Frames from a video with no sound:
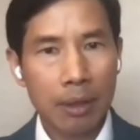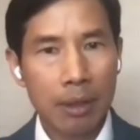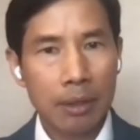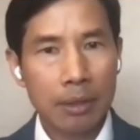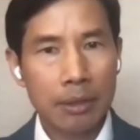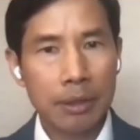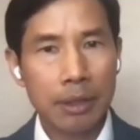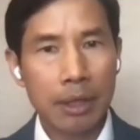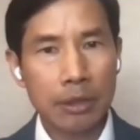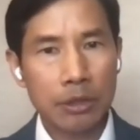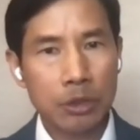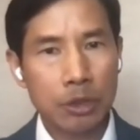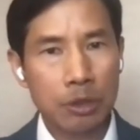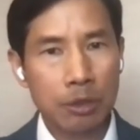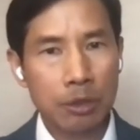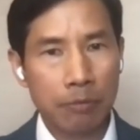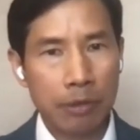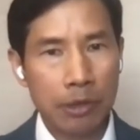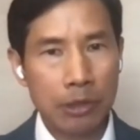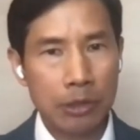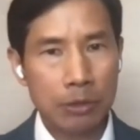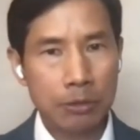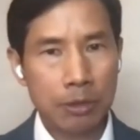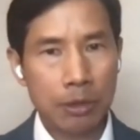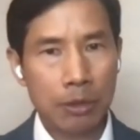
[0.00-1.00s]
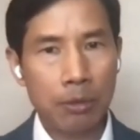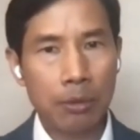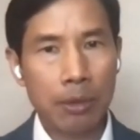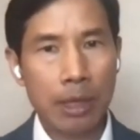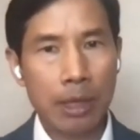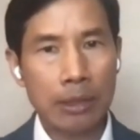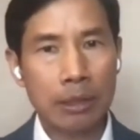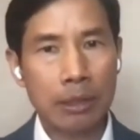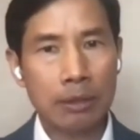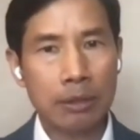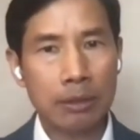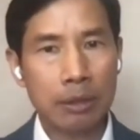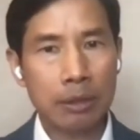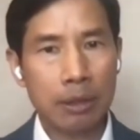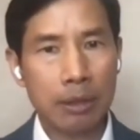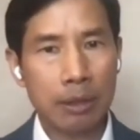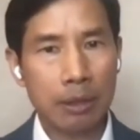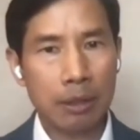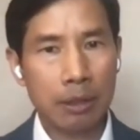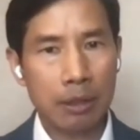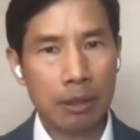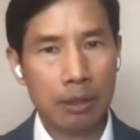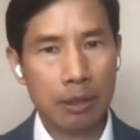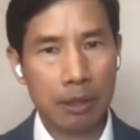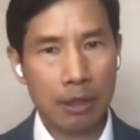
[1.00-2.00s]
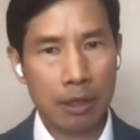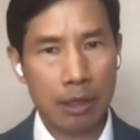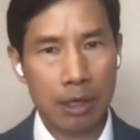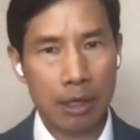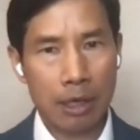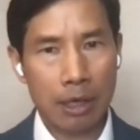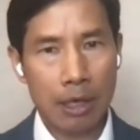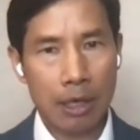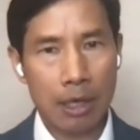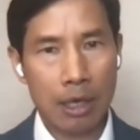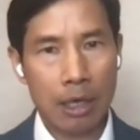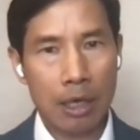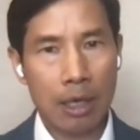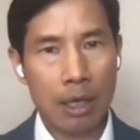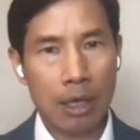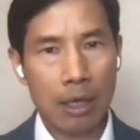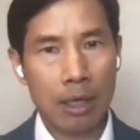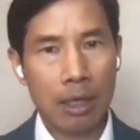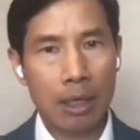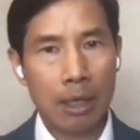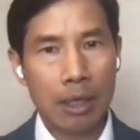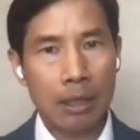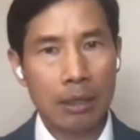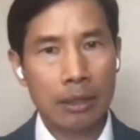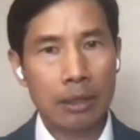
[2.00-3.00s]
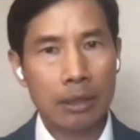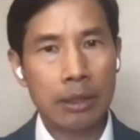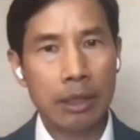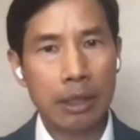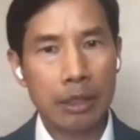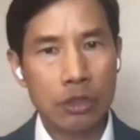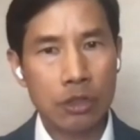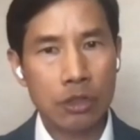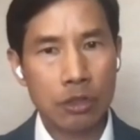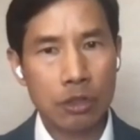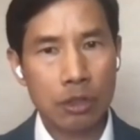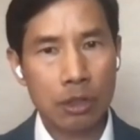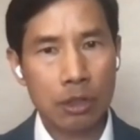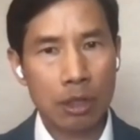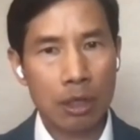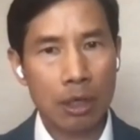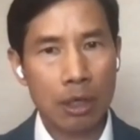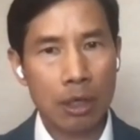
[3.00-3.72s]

We should look at the in its